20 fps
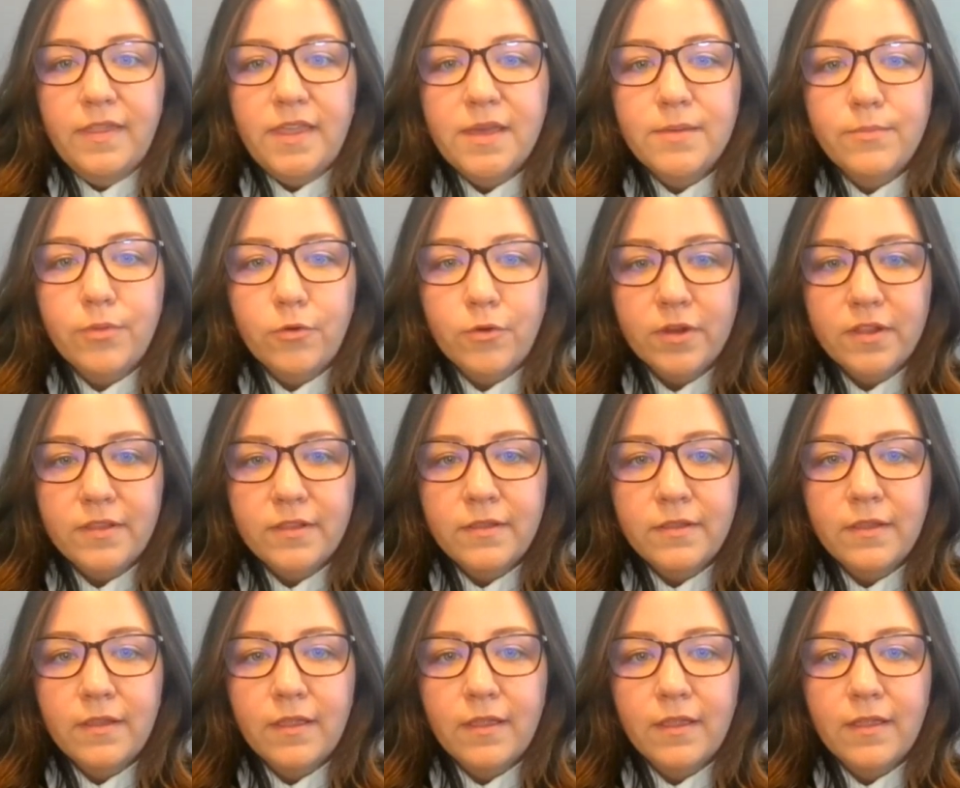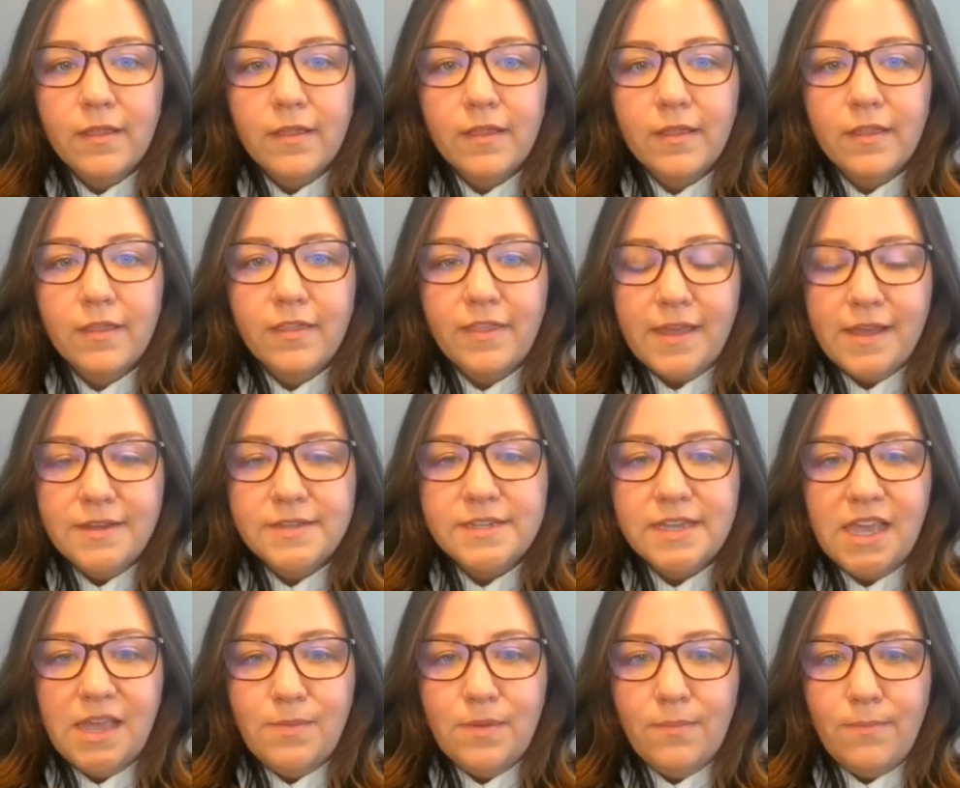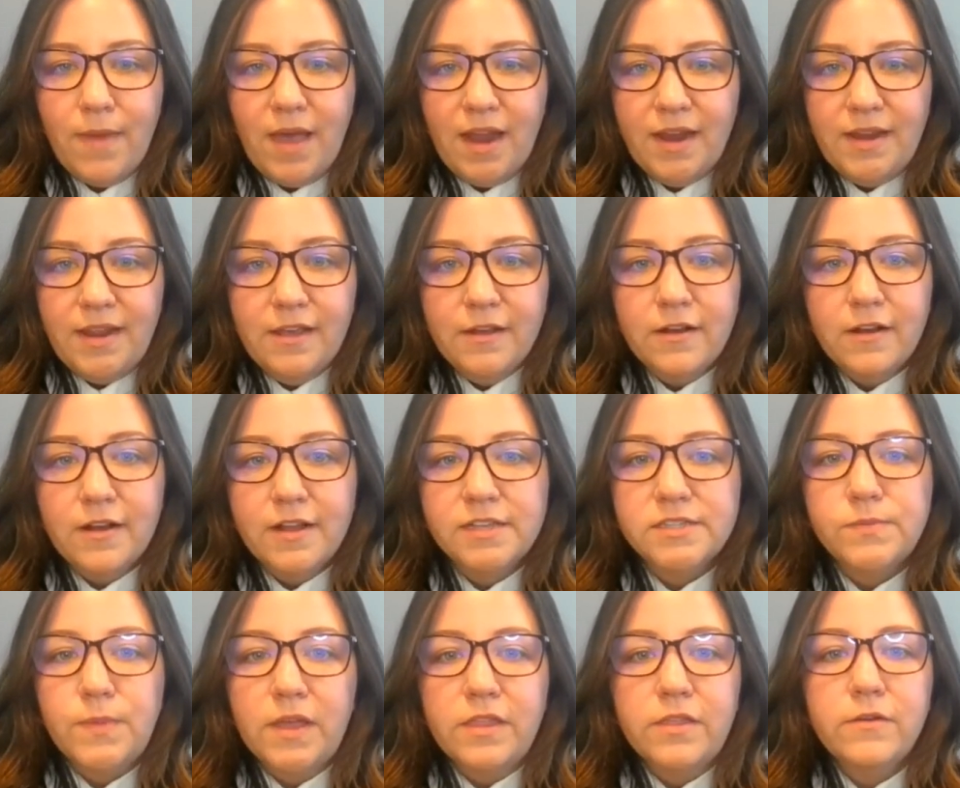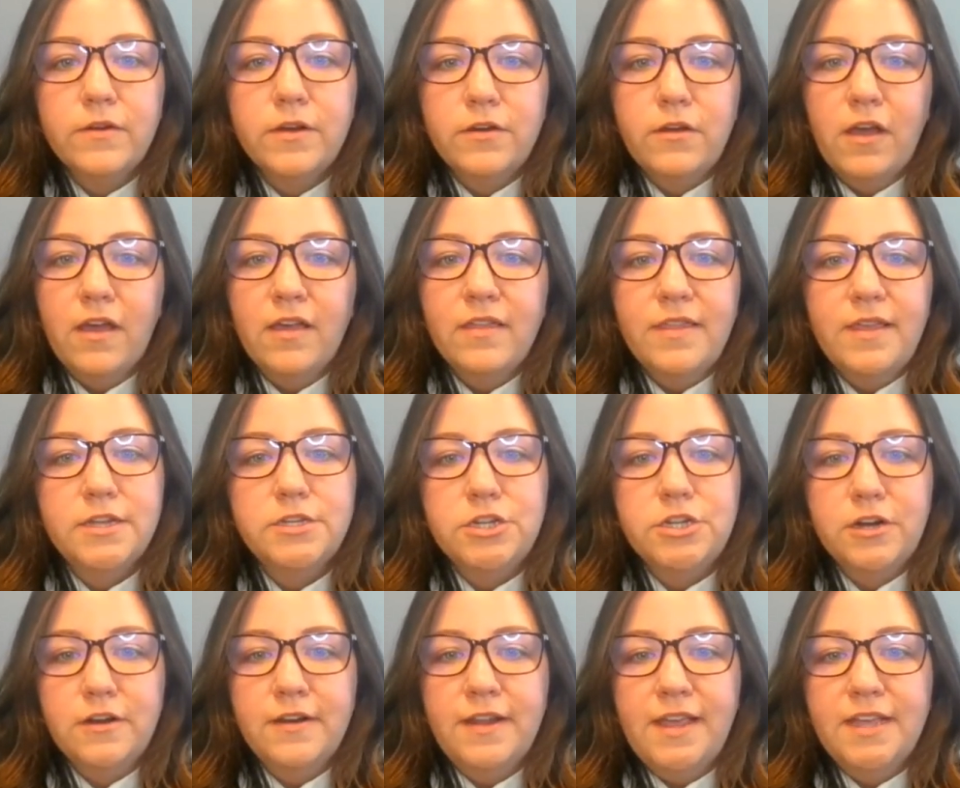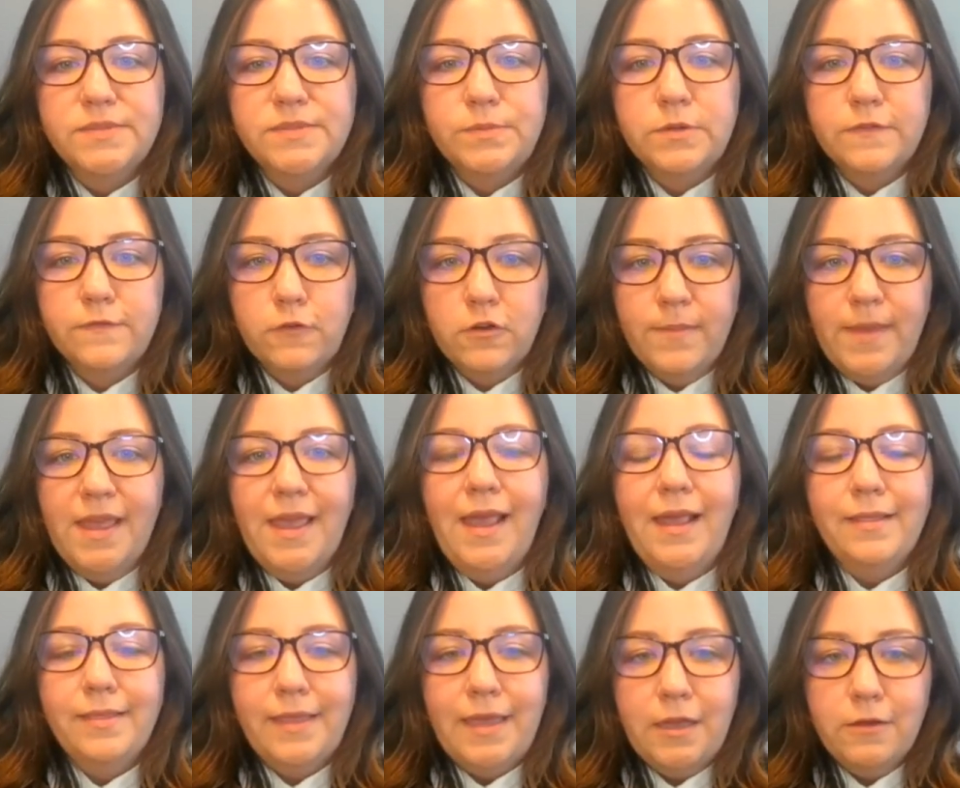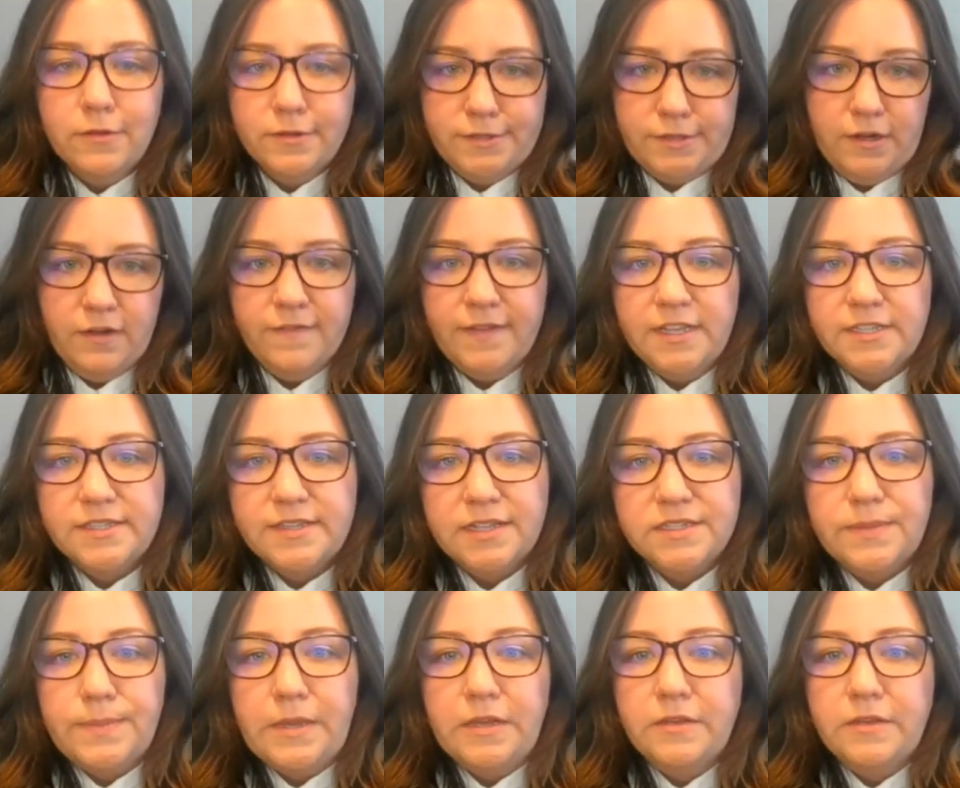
The important thing to keep in mind here is whether or not the attorney is performing a legal service as